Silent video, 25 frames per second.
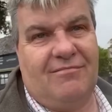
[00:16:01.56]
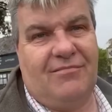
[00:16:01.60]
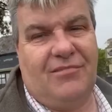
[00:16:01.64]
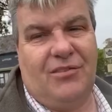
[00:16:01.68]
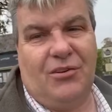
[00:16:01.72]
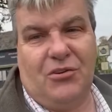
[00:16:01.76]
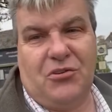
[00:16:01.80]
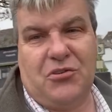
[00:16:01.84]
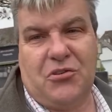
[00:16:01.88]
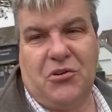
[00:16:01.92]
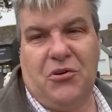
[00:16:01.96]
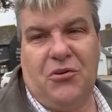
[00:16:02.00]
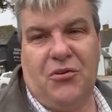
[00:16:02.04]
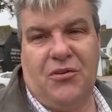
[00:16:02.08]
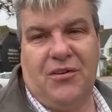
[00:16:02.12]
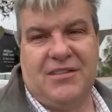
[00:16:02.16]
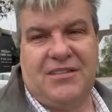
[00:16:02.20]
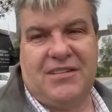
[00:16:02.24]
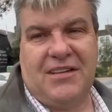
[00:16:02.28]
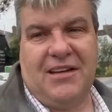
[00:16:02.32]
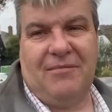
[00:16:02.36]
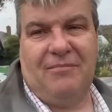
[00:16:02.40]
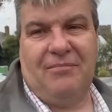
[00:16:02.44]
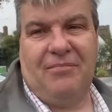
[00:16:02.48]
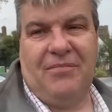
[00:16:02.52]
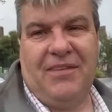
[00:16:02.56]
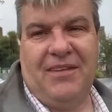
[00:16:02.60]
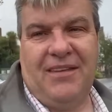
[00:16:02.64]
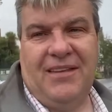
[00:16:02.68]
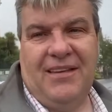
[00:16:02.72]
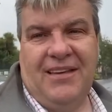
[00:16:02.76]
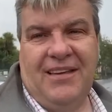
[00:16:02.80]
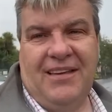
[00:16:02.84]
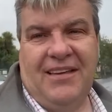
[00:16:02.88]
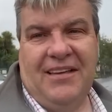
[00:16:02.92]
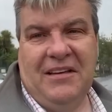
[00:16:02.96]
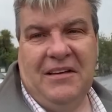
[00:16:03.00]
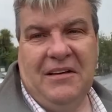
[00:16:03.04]
not sure that
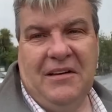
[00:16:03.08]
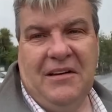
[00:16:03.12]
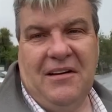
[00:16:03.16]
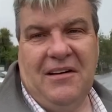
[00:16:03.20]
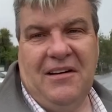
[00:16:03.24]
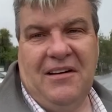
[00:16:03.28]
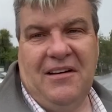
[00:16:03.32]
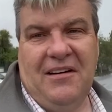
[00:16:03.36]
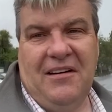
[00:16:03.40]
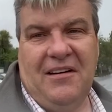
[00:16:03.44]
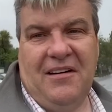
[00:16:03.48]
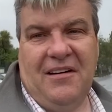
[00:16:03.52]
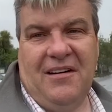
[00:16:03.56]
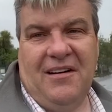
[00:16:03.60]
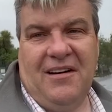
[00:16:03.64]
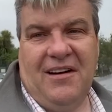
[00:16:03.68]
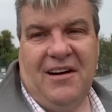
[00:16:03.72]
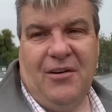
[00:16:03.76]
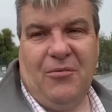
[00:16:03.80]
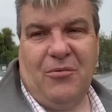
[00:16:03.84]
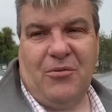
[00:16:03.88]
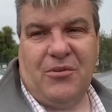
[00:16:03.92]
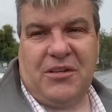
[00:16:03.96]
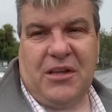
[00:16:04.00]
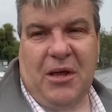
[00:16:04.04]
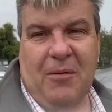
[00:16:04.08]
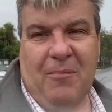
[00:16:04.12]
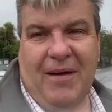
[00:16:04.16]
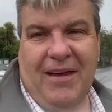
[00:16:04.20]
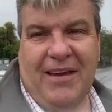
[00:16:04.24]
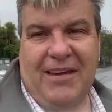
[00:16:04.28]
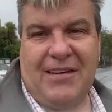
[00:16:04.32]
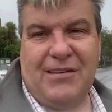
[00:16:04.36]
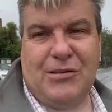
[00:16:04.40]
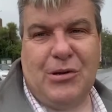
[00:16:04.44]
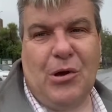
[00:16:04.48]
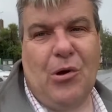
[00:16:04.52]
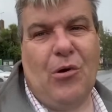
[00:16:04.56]
I want to go back
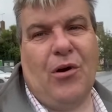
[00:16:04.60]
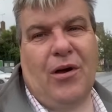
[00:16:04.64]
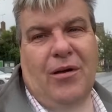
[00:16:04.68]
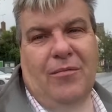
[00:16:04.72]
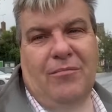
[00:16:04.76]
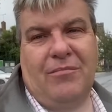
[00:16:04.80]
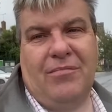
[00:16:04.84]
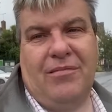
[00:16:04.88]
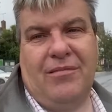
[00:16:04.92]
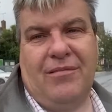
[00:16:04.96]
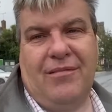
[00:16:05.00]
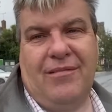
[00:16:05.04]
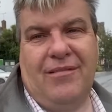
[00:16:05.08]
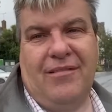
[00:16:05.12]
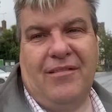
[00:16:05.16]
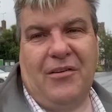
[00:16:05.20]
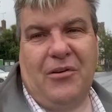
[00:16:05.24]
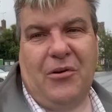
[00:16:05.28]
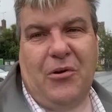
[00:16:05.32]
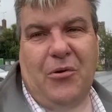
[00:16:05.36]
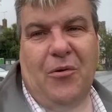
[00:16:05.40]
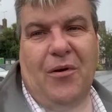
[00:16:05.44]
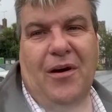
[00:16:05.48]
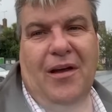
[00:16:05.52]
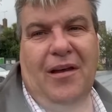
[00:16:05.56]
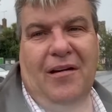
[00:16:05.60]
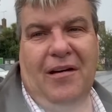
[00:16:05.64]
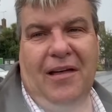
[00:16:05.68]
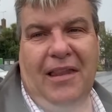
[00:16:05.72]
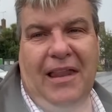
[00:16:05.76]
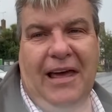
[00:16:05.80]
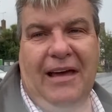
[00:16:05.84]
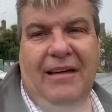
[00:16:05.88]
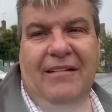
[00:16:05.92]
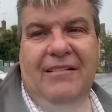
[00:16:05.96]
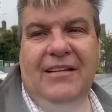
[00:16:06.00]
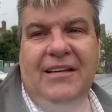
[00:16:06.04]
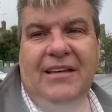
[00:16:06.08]
in time quite like
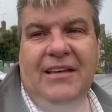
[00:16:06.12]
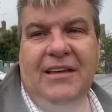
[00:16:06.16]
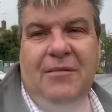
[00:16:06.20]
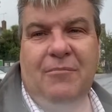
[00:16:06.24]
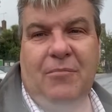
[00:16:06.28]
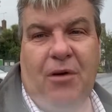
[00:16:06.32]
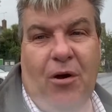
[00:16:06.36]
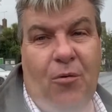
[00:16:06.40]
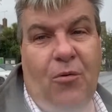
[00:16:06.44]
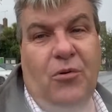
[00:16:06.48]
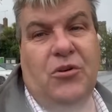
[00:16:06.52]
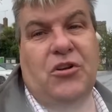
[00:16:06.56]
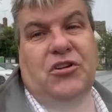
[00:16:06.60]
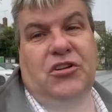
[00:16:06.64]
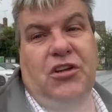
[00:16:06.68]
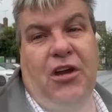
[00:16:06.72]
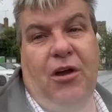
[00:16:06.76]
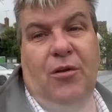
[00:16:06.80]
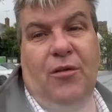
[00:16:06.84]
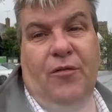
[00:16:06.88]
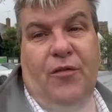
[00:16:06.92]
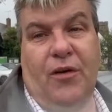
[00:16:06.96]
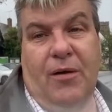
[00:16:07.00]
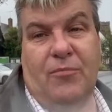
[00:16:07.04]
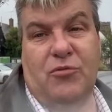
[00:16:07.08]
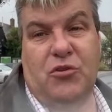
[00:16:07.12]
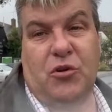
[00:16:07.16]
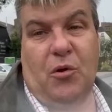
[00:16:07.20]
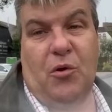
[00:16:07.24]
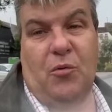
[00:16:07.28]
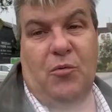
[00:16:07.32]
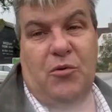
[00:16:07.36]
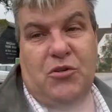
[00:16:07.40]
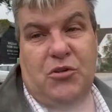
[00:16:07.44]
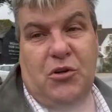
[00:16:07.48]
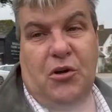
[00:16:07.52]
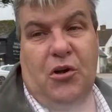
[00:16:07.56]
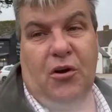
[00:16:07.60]
that. But I will just show you the farm shop that
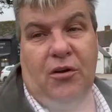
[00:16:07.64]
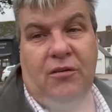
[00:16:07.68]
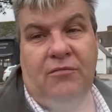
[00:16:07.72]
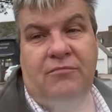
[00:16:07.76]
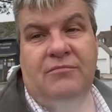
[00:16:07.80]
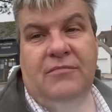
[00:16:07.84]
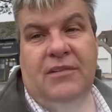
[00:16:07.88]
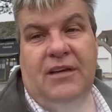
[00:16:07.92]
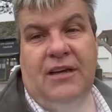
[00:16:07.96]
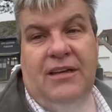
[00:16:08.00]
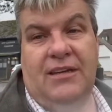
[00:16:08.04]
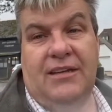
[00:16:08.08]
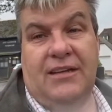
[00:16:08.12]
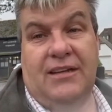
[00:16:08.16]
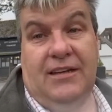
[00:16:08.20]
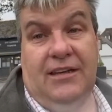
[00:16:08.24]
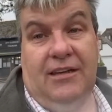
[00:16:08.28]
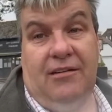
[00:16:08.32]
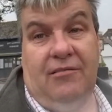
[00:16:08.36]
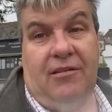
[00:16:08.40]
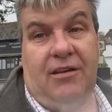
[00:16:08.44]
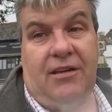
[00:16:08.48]
we took on, and here it